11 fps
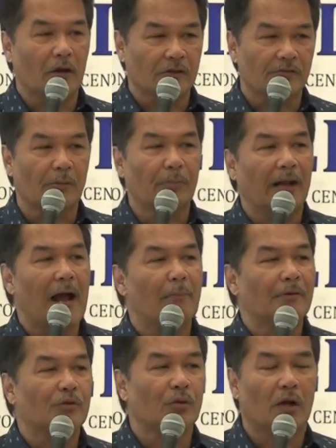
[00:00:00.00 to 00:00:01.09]
Because if something
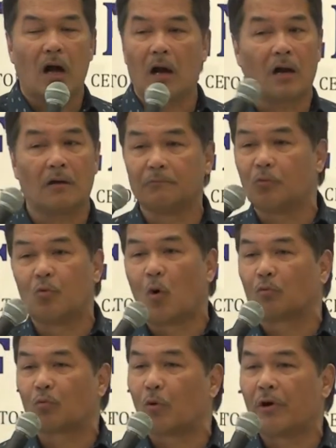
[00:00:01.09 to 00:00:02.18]
happens to the car, we
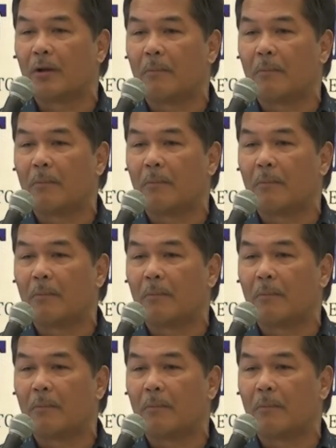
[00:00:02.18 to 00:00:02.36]
won't worry